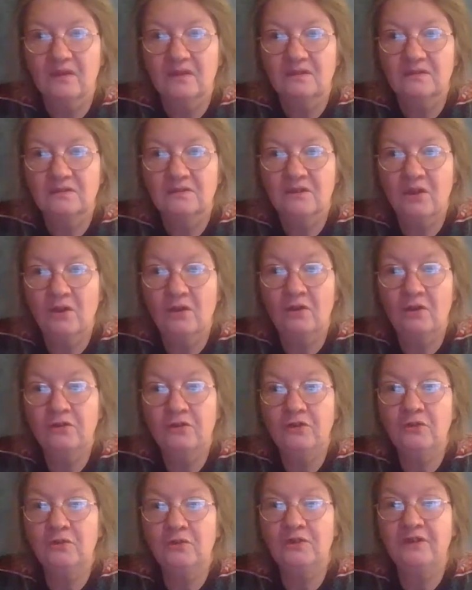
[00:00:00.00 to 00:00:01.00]
So
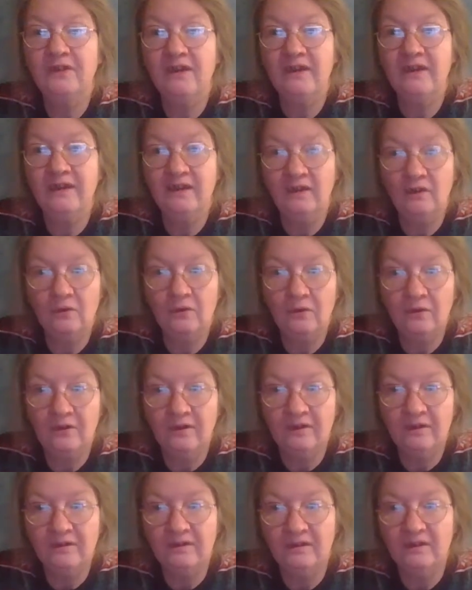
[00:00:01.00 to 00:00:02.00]
your day,
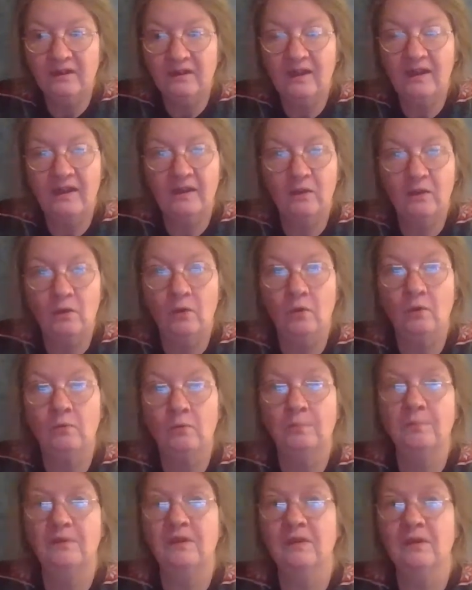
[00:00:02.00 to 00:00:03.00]
Laura, I
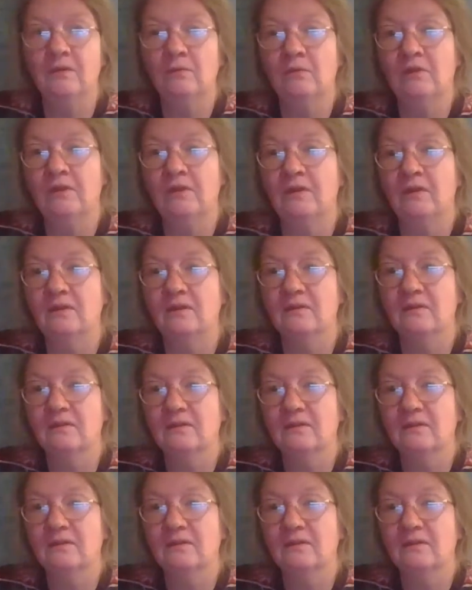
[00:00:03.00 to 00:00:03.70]
hope it will